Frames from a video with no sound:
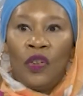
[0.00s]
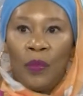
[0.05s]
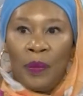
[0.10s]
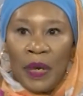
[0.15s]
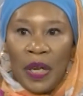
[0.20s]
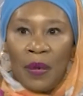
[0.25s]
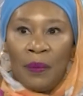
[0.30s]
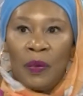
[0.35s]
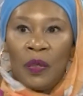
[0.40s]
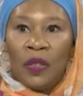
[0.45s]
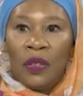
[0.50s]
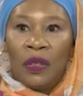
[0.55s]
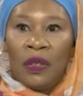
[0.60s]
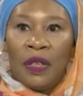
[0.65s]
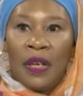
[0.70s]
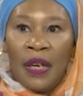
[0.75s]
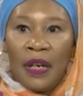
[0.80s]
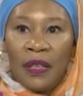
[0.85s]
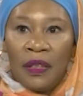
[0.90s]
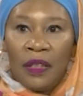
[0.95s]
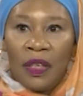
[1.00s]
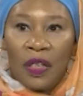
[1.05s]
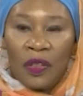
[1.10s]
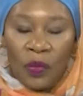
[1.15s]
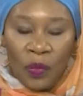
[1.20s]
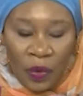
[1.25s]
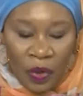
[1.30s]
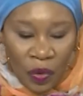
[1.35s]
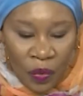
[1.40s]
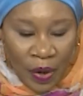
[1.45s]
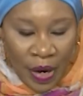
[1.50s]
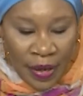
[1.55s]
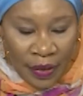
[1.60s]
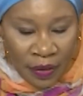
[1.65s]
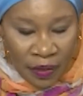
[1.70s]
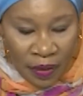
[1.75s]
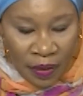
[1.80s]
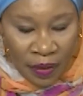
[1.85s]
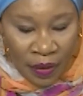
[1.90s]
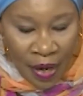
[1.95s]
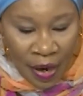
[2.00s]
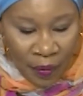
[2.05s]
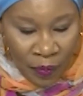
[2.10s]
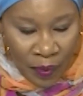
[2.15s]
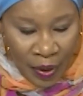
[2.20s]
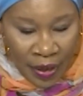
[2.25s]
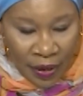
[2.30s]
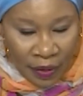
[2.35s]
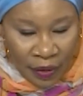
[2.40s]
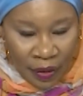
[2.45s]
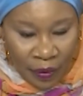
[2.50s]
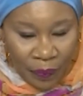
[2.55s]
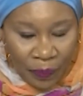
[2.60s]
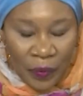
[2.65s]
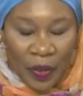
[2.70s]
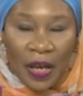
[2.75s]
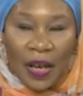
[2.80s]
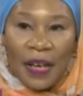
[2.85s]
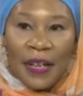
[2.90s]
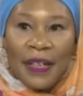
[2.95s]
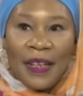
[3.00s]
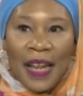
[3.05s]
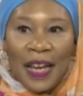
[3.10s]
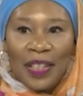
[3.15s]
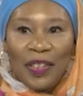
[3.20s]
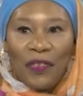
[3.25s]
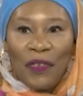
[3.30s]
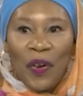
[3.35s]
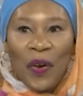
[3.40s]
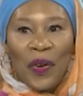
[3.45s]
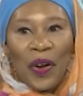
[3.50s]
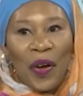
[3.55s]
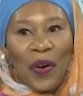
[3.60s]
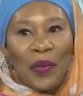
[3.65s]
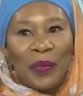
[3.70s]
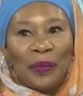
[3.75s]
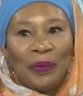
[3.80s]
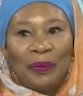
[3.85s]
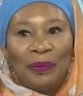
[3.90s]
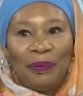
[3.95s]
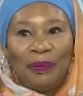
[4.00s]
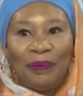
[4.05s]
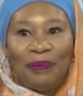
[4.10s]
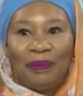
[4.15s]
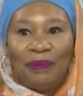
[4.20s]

and you'll be able to get in touch with Greg directly. Next photo.